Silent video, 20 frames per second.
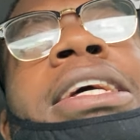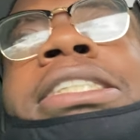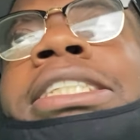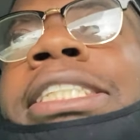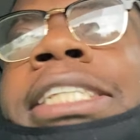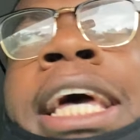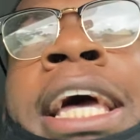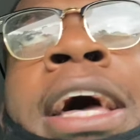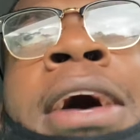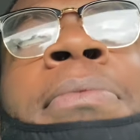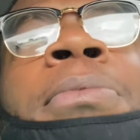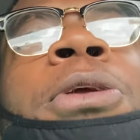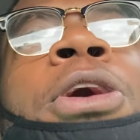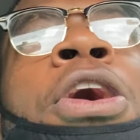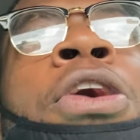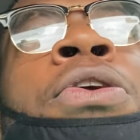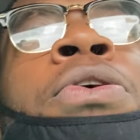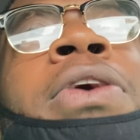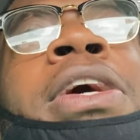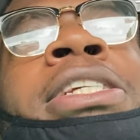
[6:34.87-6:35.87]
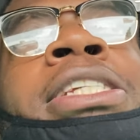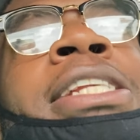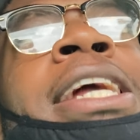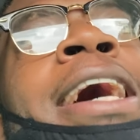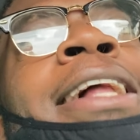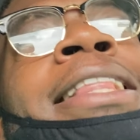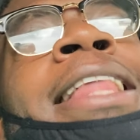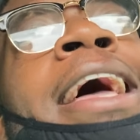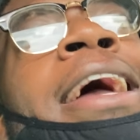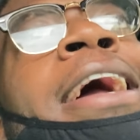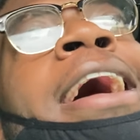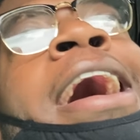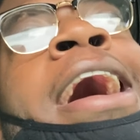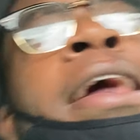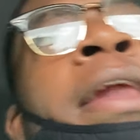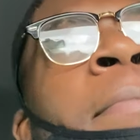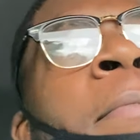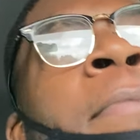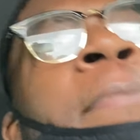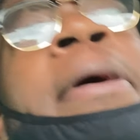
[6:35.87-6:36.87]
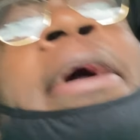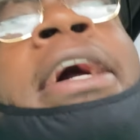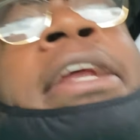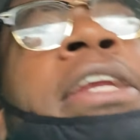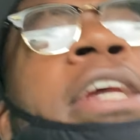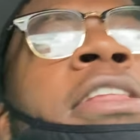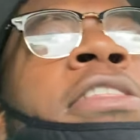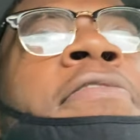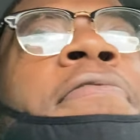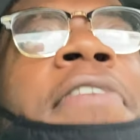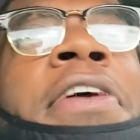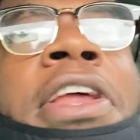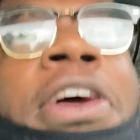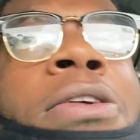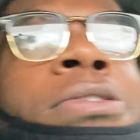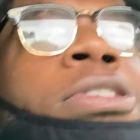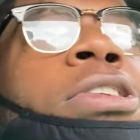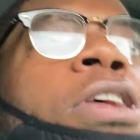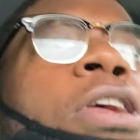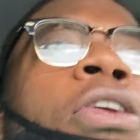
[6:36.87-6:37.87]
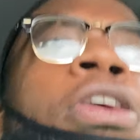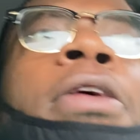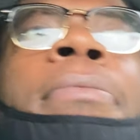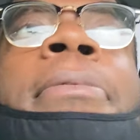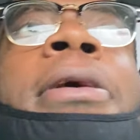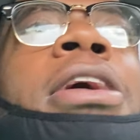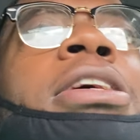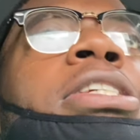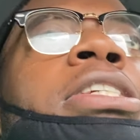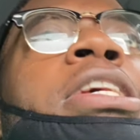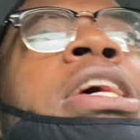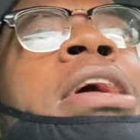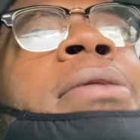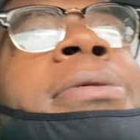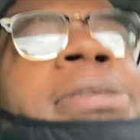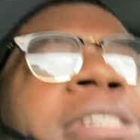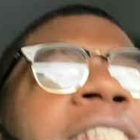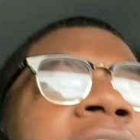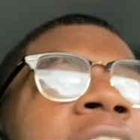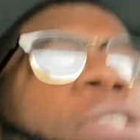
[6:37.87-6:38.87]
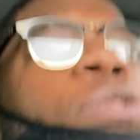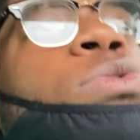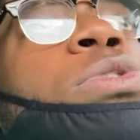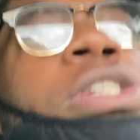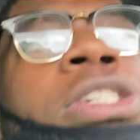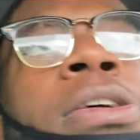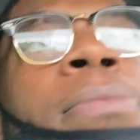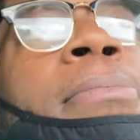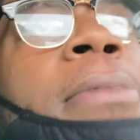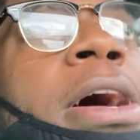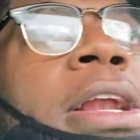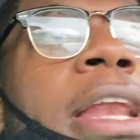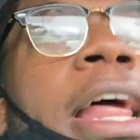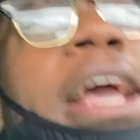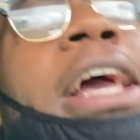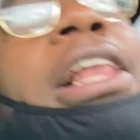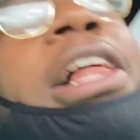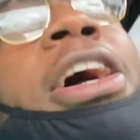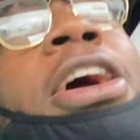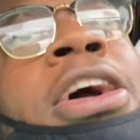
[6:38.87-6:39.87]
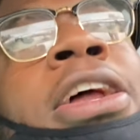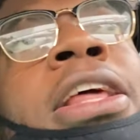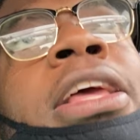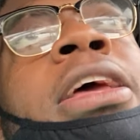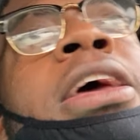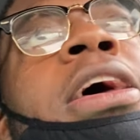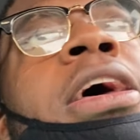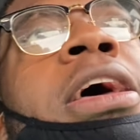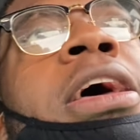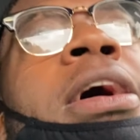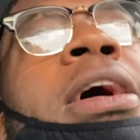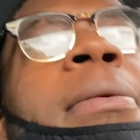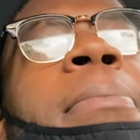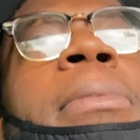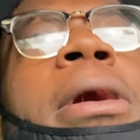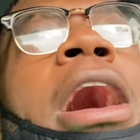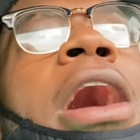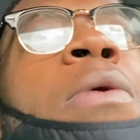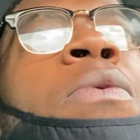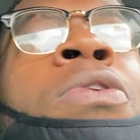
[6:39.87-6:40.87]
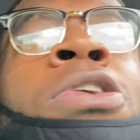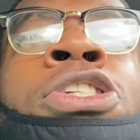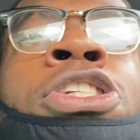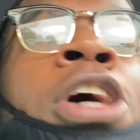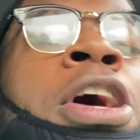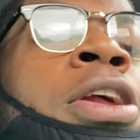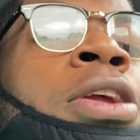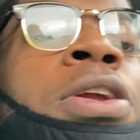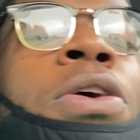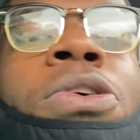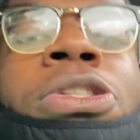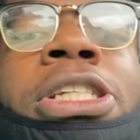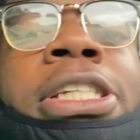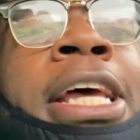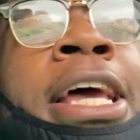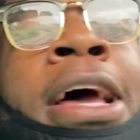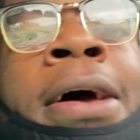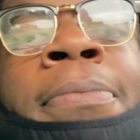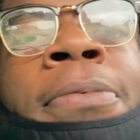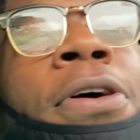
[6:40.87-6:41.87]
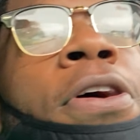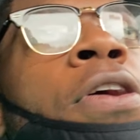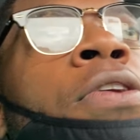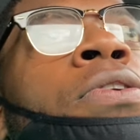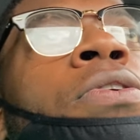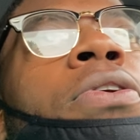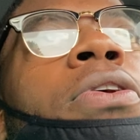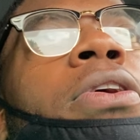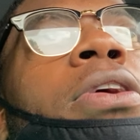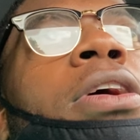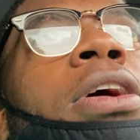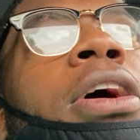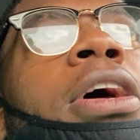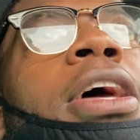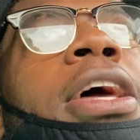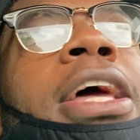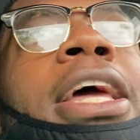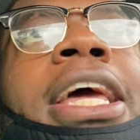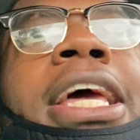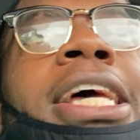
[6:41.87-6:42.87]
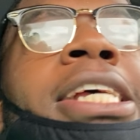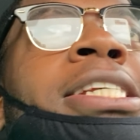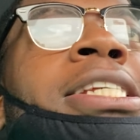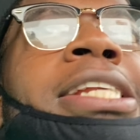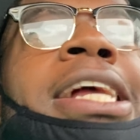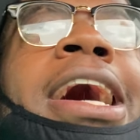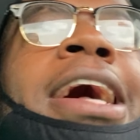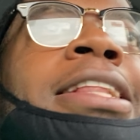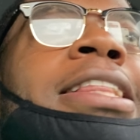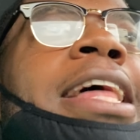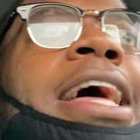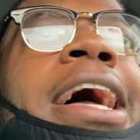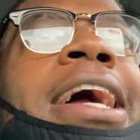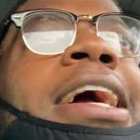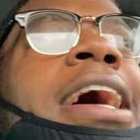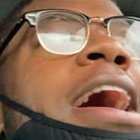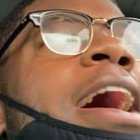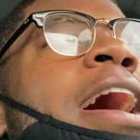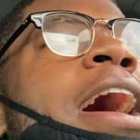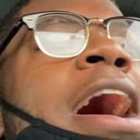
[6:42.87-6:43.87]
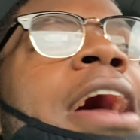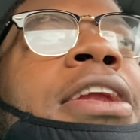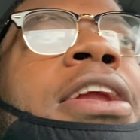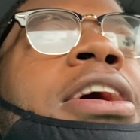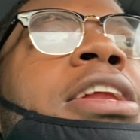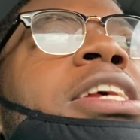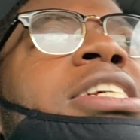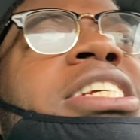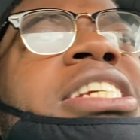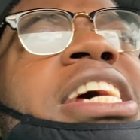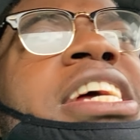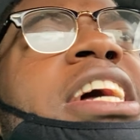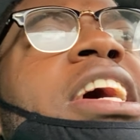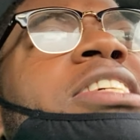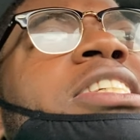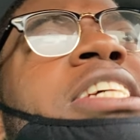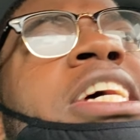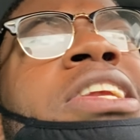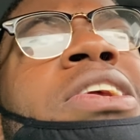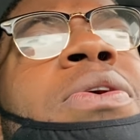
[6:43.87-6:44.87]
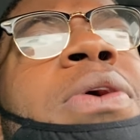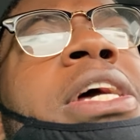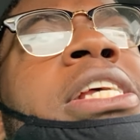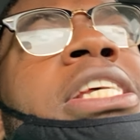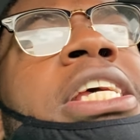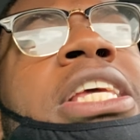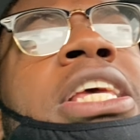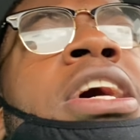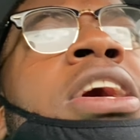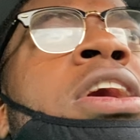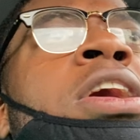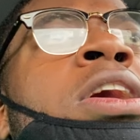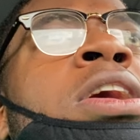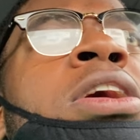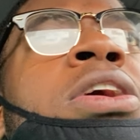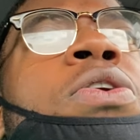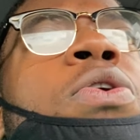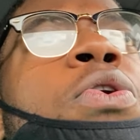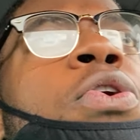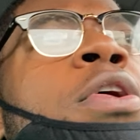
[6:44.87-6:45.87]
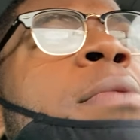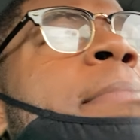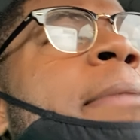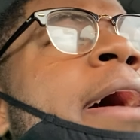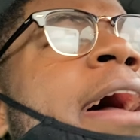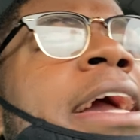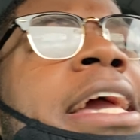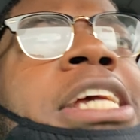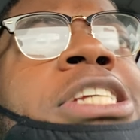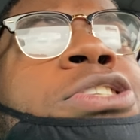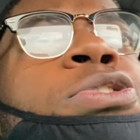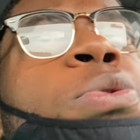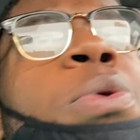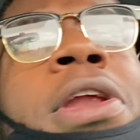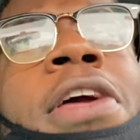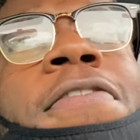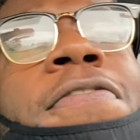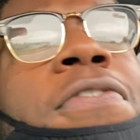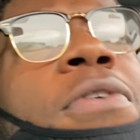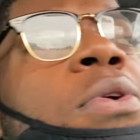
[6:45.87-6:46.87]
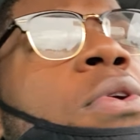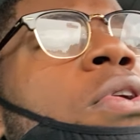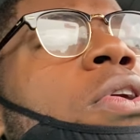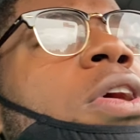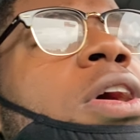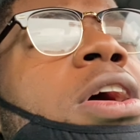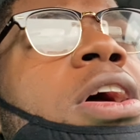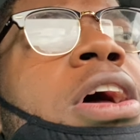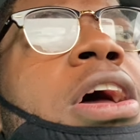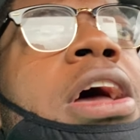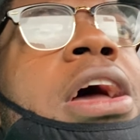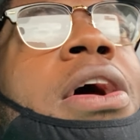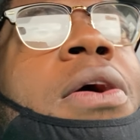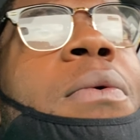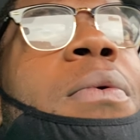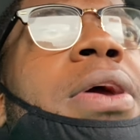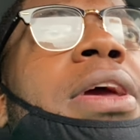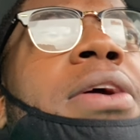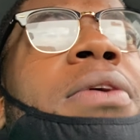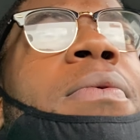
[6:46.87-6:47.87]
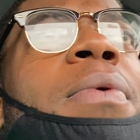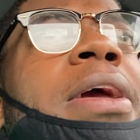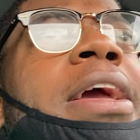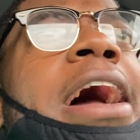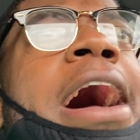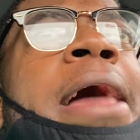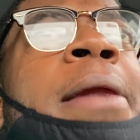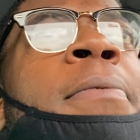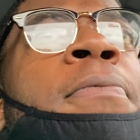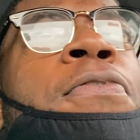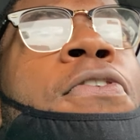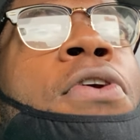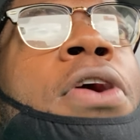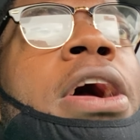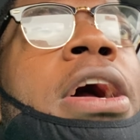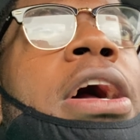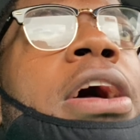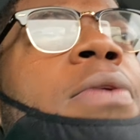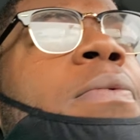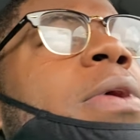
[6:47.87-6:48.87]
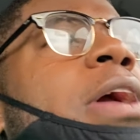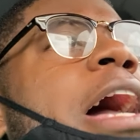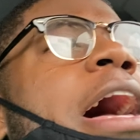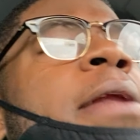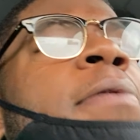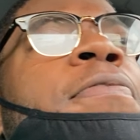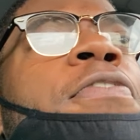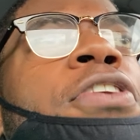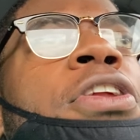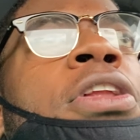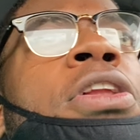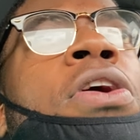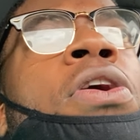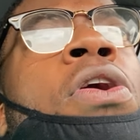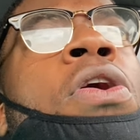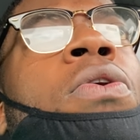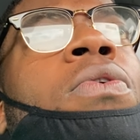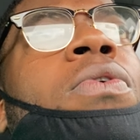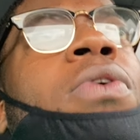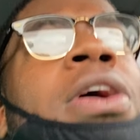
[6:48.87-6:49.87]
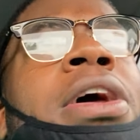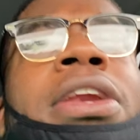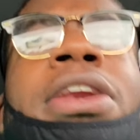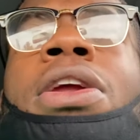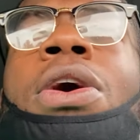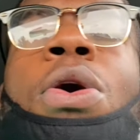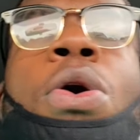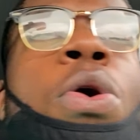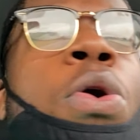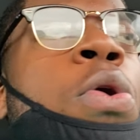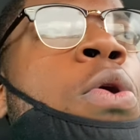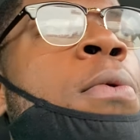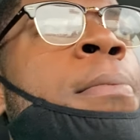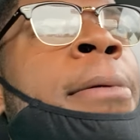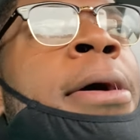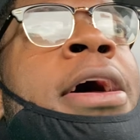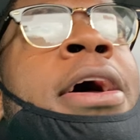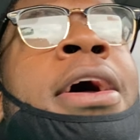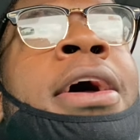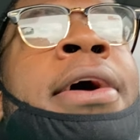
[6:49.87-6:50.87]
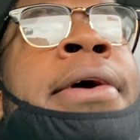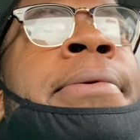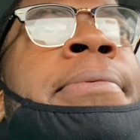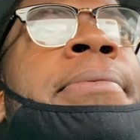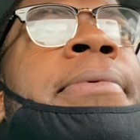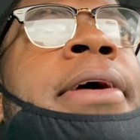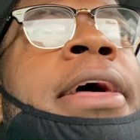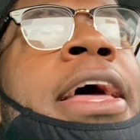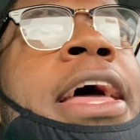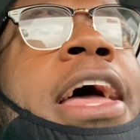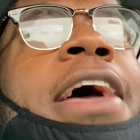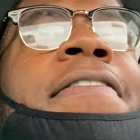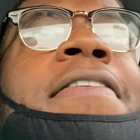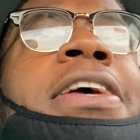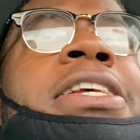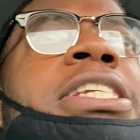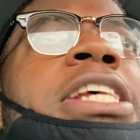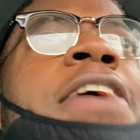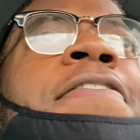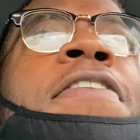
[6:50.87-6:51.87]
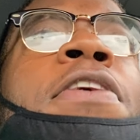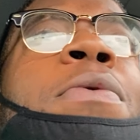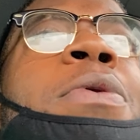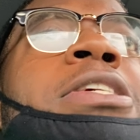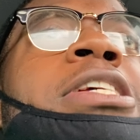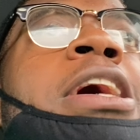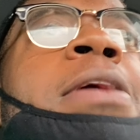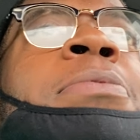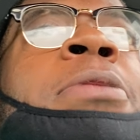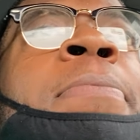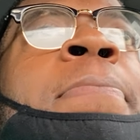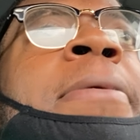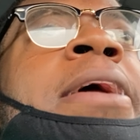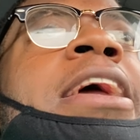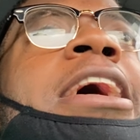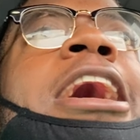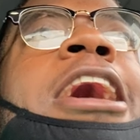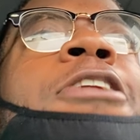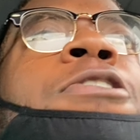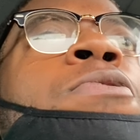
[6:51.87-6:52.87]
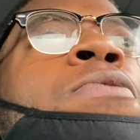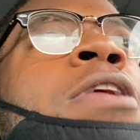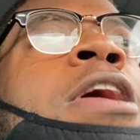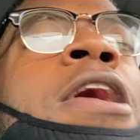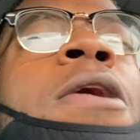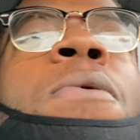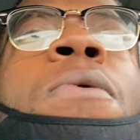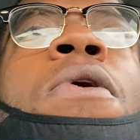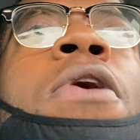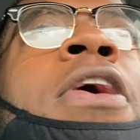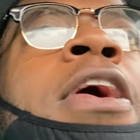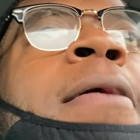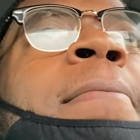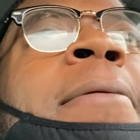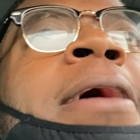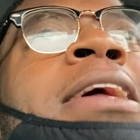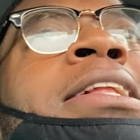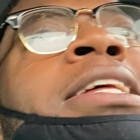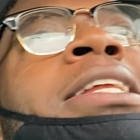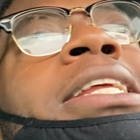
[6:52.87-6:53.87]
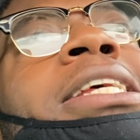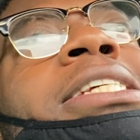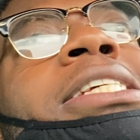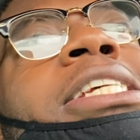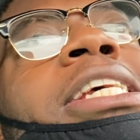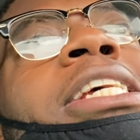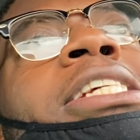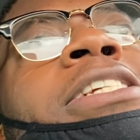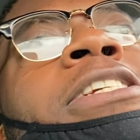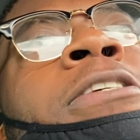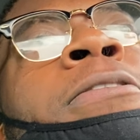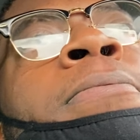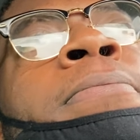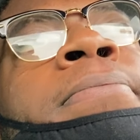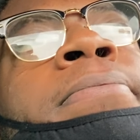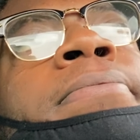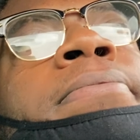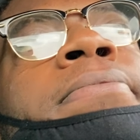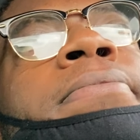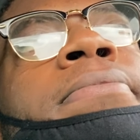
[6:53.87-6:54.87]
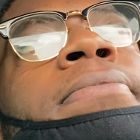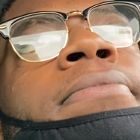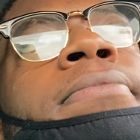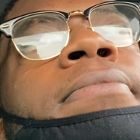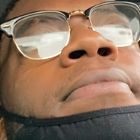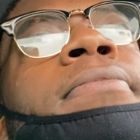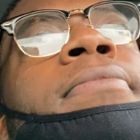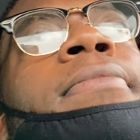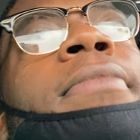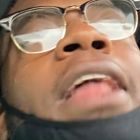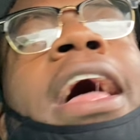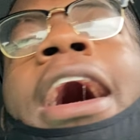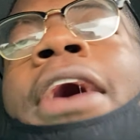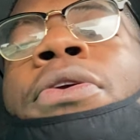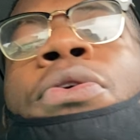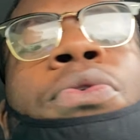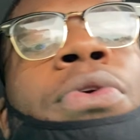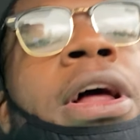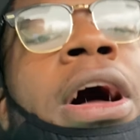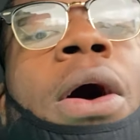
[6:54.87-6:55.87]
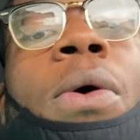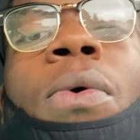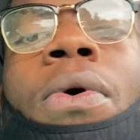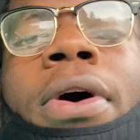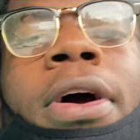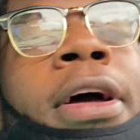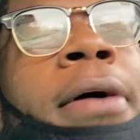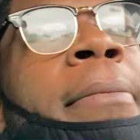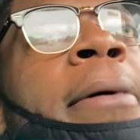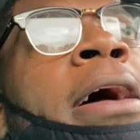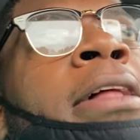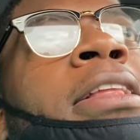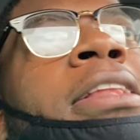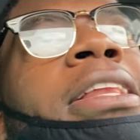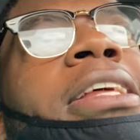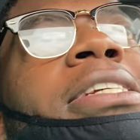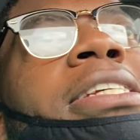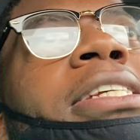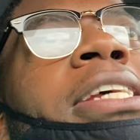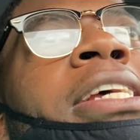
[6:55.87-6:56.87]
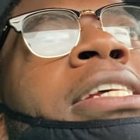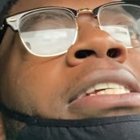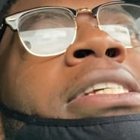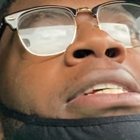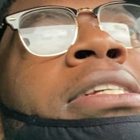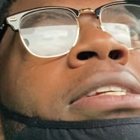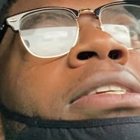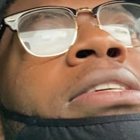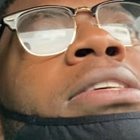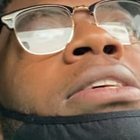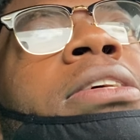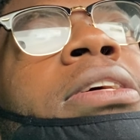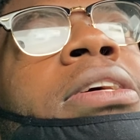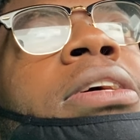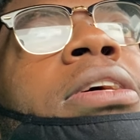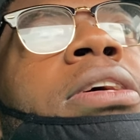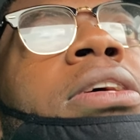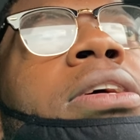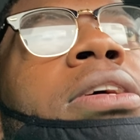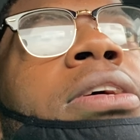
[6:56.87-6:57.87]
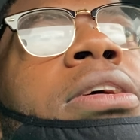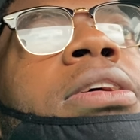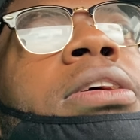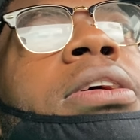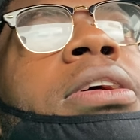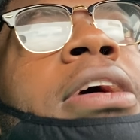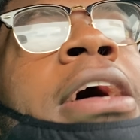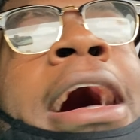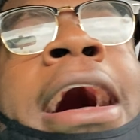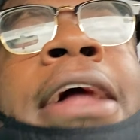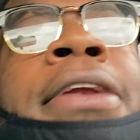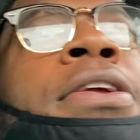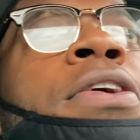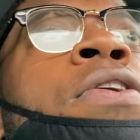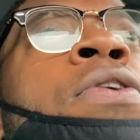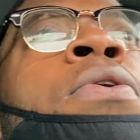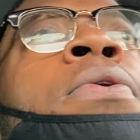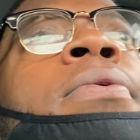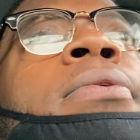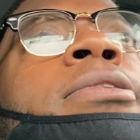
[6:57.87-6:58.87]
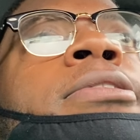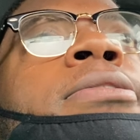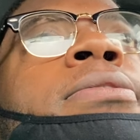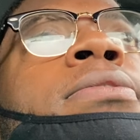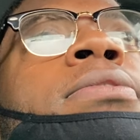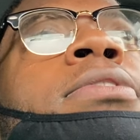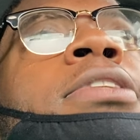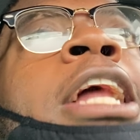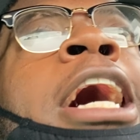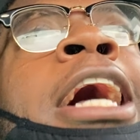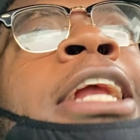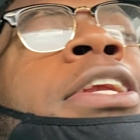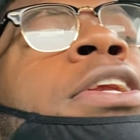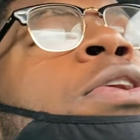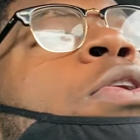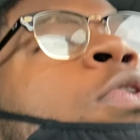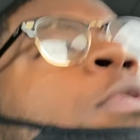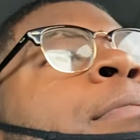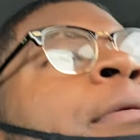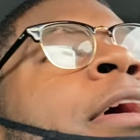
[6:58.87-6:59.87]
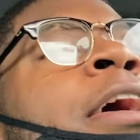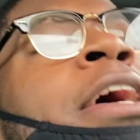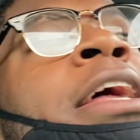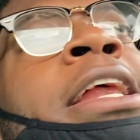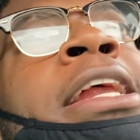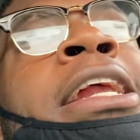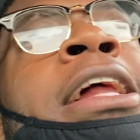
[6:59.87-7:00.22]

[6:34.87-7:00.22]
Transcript: Sam Darnold is not that guy. And I'm going to make another video talking about Sam. This was just a Monday clarity. But I want y'all to know, Sam Darnold, he is not that guy. I understand y'all saying, oh, he's a young quarterback. He's 24. We got him for the long run. No, man. If it was up to me, I do not want him after this season. I do not want him after this season. I don't, man.